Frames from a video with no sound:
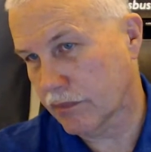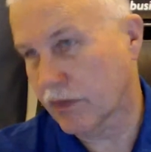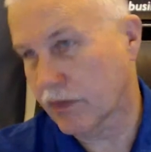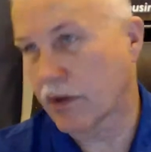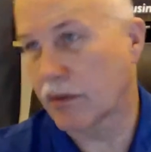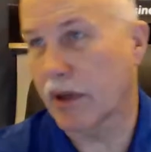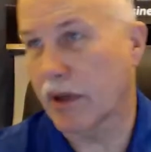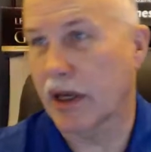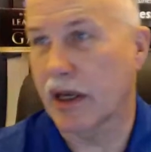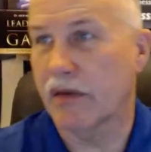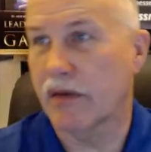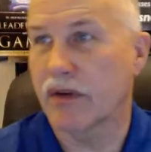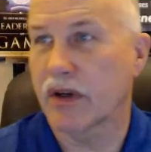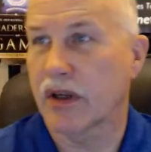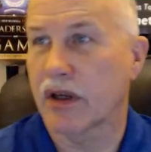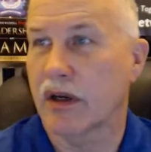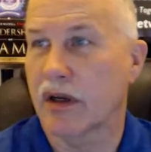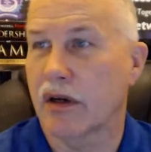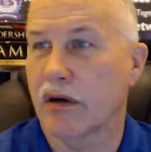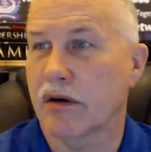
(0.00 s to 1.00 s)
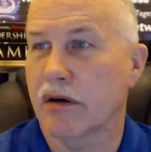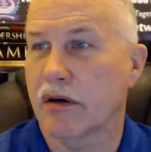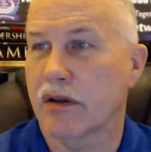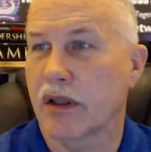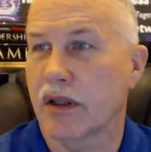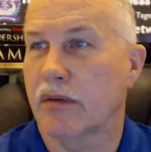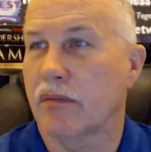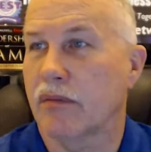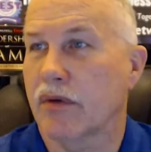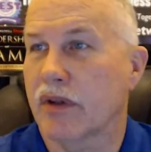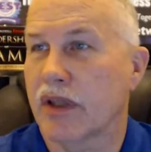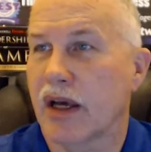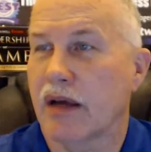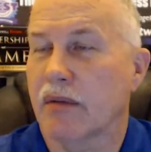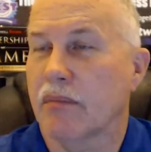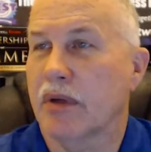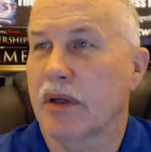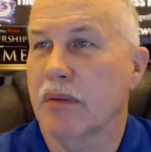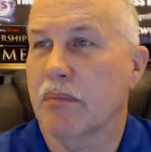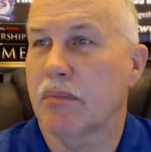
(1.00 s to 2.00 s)
You may even can hear it then
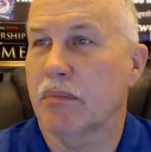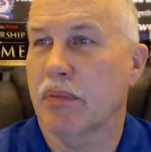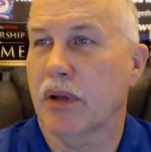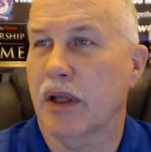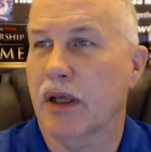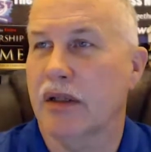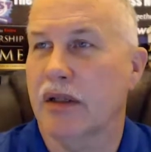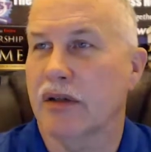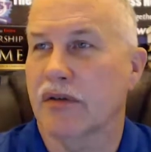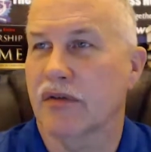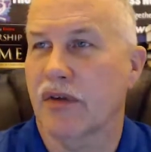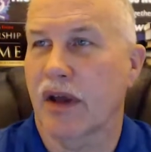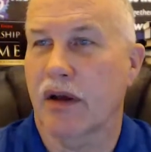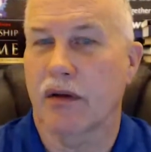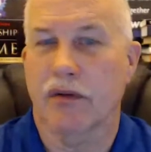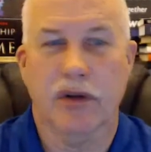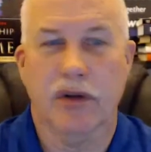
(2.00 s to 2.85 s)
without me playing the sound.